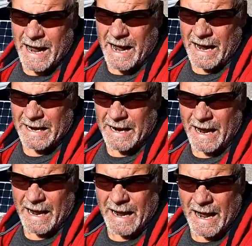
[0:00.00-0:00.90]
and
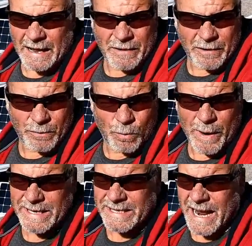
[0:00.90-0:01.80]
uh, had their
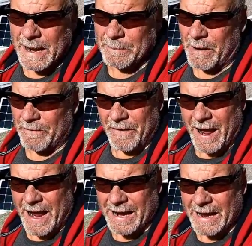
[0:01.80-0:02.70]
Wednesday
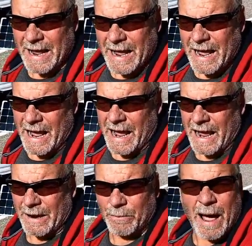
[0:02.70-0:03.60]
buffet,
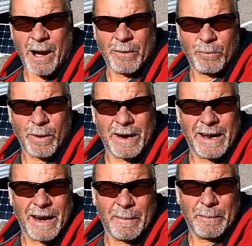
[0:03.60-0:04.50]
and how it, what it
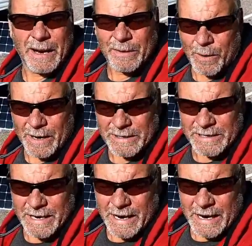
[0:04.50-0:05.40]
ended up being was
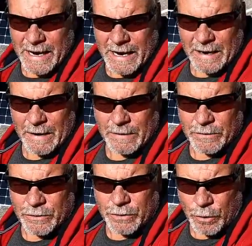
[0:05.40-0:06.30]

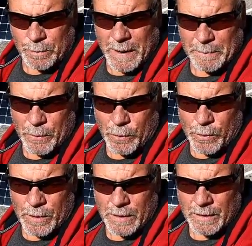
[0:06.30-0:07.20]
two
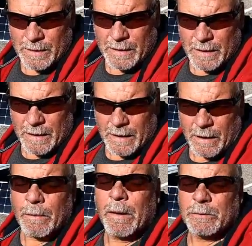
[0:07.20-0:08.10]
people,
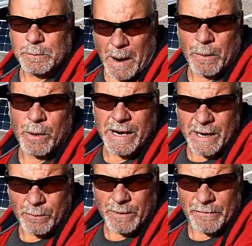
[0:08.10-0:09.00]
it was buy one
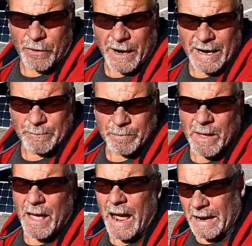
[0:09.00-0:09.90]
get one free,
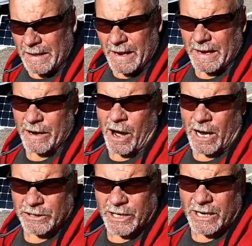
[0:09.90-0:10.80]
and then
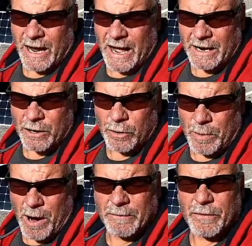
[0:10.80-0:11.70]
Aja had a
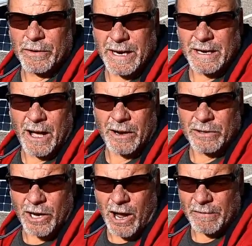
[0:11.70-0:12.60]
coupon for ten
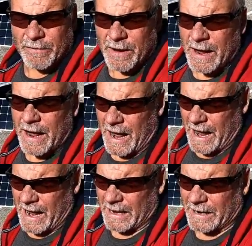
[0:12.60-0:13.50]
dollars off,
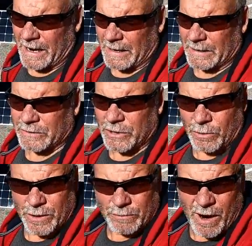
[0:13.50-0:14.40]
and uh, so
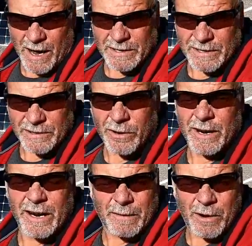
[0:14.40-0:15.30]
did Russ. So it
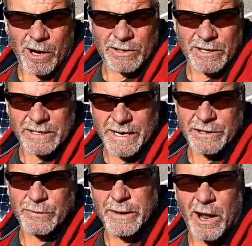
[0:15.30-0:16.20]
ended up costing us each
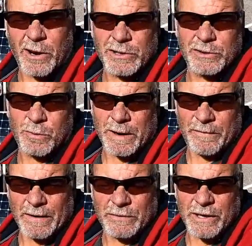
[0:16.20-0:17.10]
three dollars and
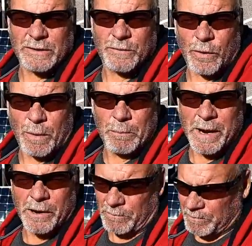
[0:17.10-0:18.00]
twenty-five cents for a
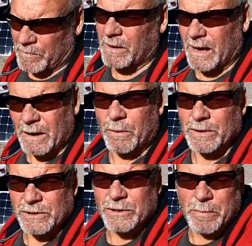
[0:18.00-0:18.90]
meal, and it
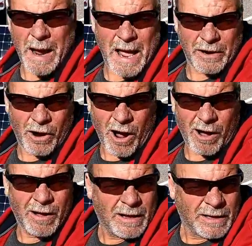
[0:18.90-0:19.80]
wasn't too bad at all.
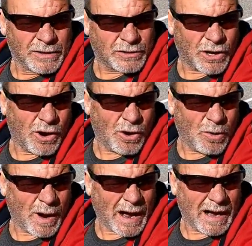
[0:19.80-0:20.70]

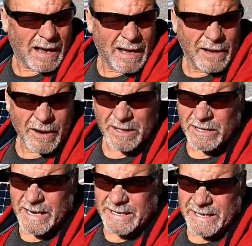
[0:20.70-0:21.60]
So uh, you can
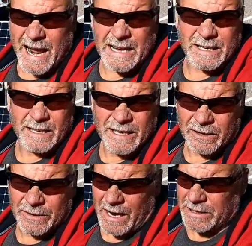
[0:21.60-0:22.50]
see today is a little
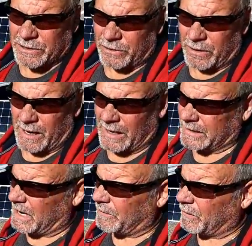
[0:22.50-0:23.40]
nicer, uh,
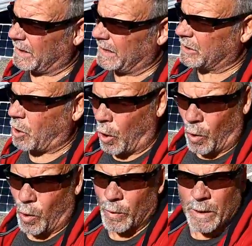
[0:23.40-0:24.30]
definitely
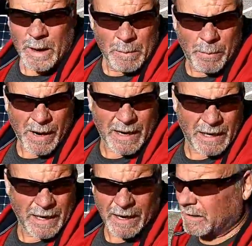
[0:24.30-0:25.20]
cold but
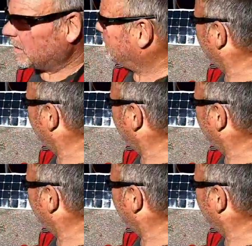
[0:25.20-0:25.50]
clear.